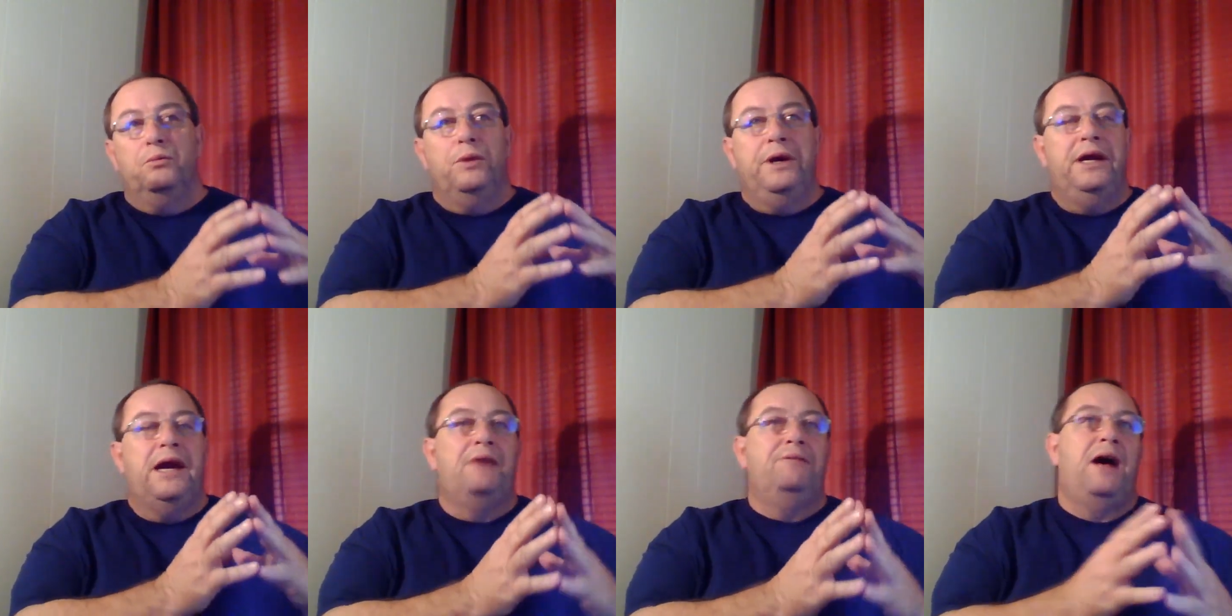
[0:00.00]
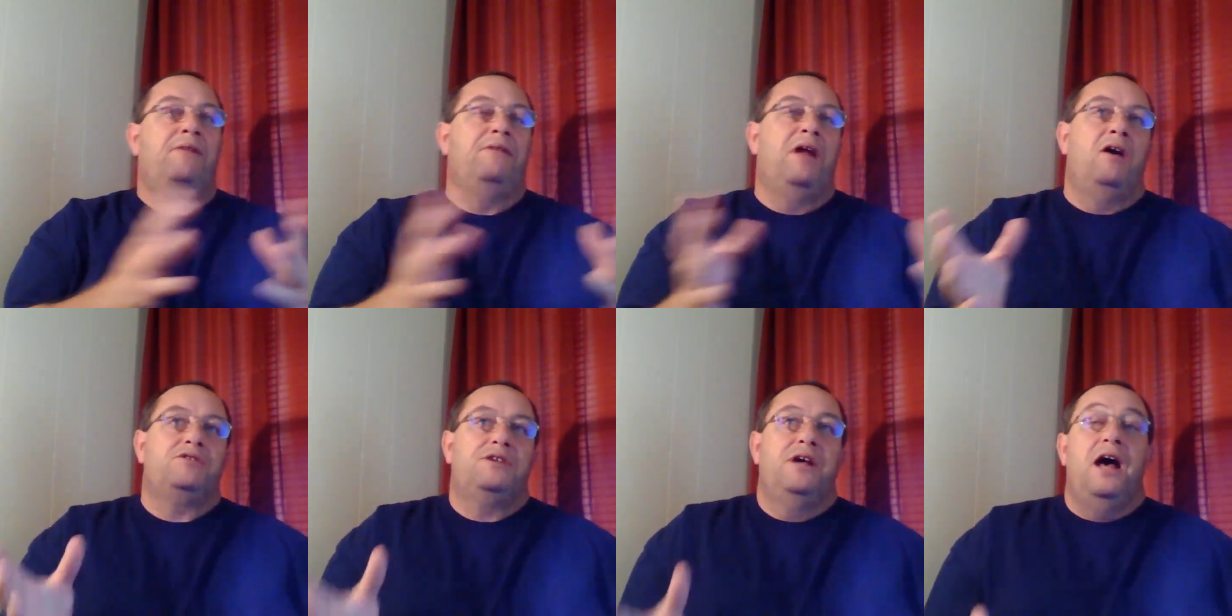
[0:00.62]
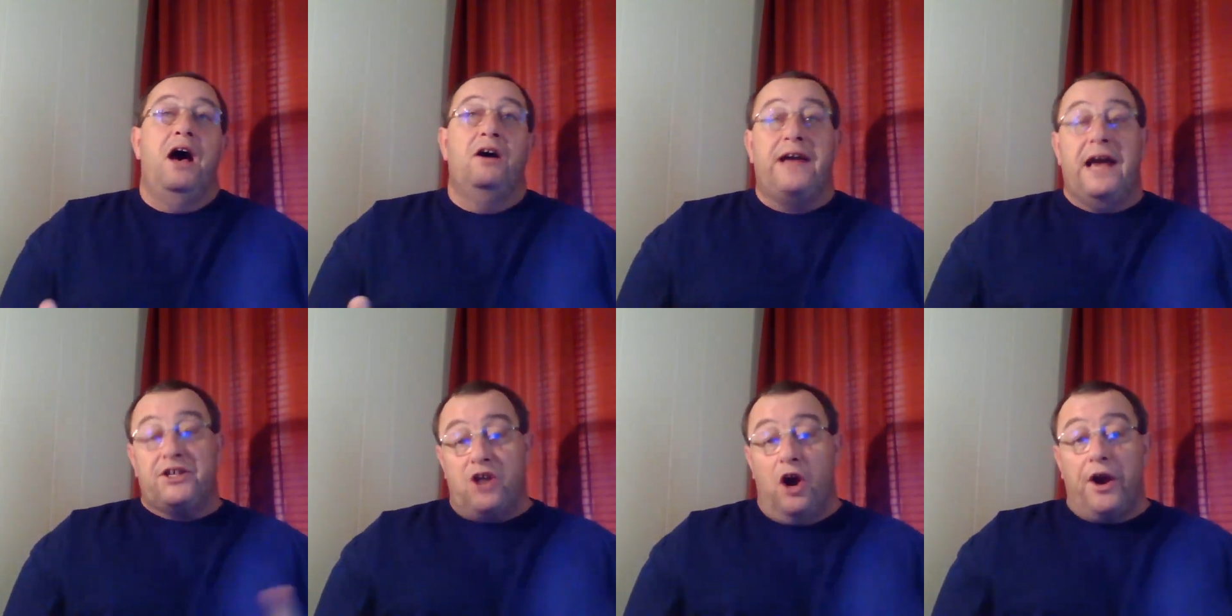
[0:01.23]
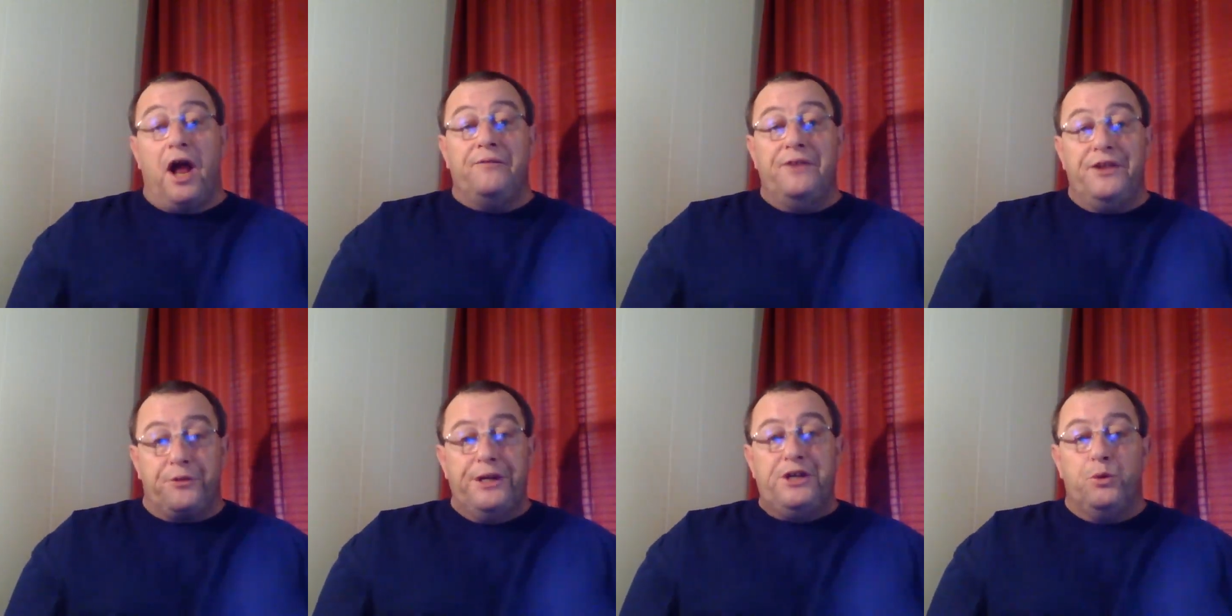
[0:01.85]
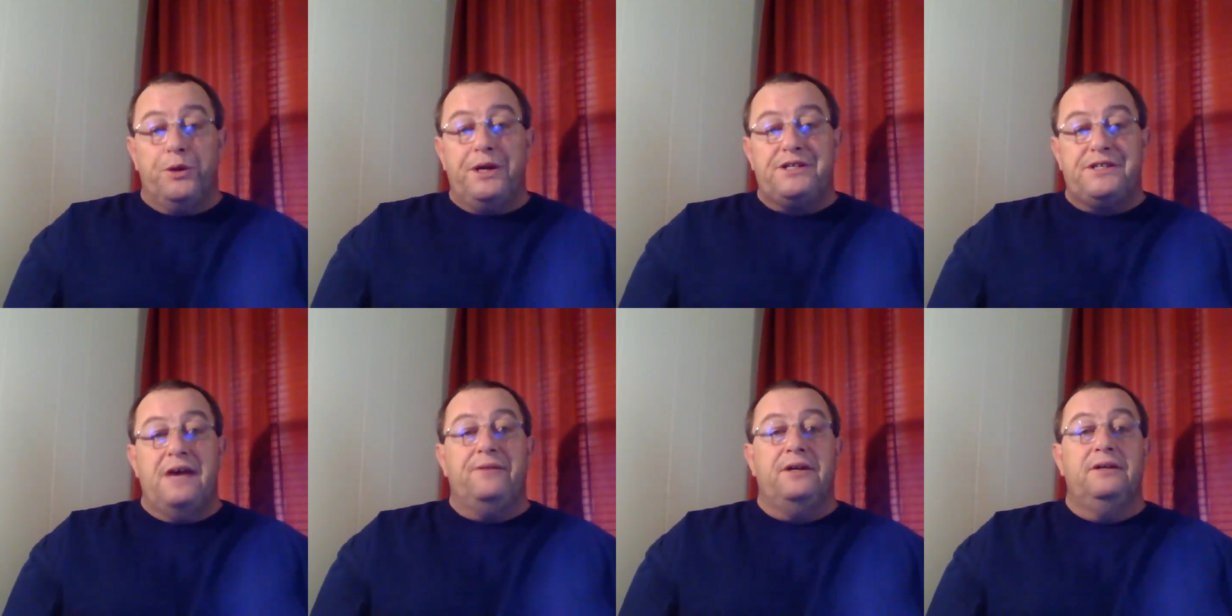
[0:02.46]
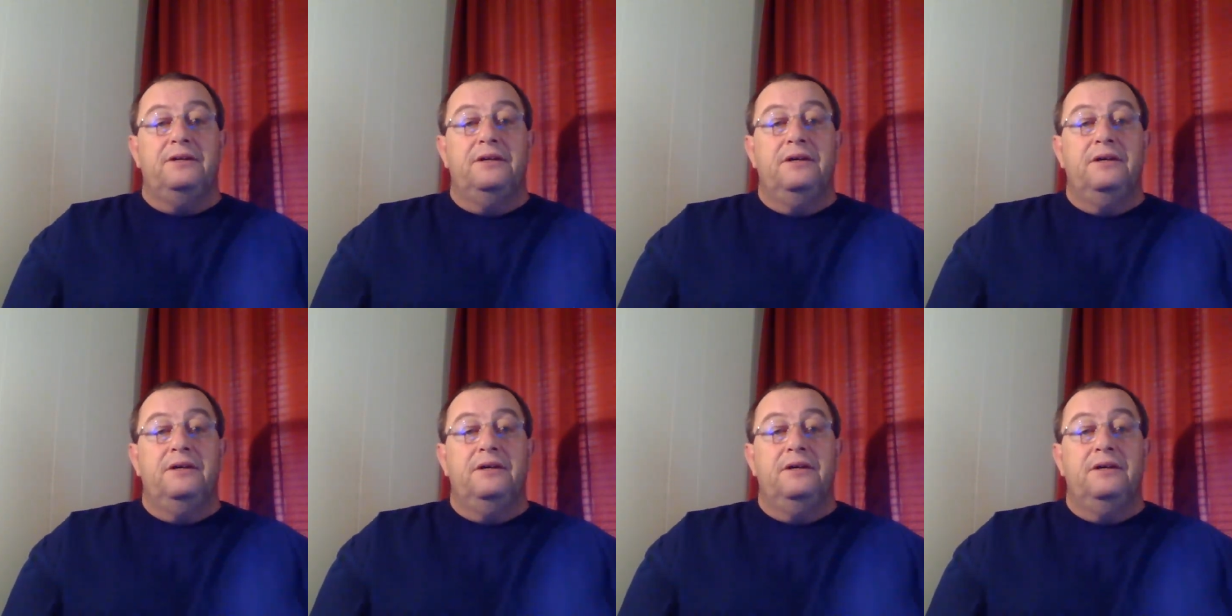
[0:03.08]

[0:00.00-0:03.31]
I've lost. Okay, I started off at 327,